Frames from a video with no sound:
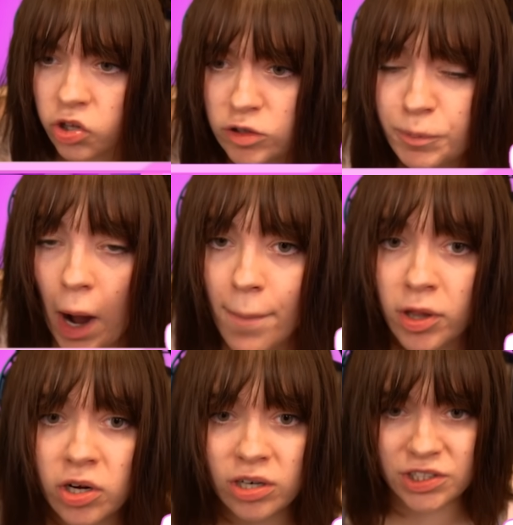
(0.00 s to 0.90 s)
Those
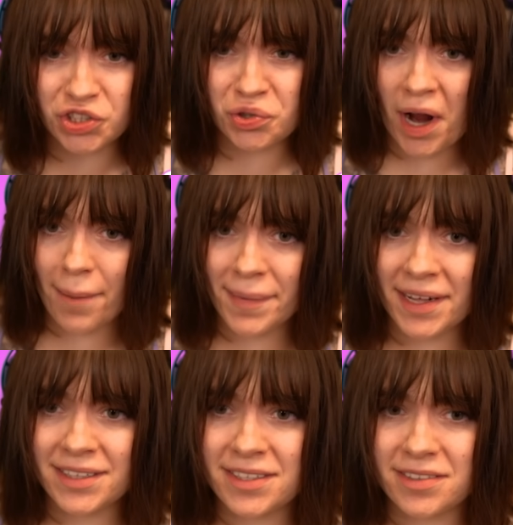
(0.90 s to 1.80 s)
popular girls trapped me
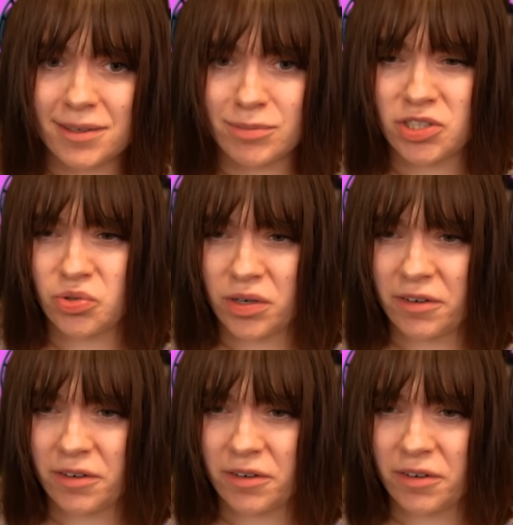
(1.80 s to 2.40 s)
in some sort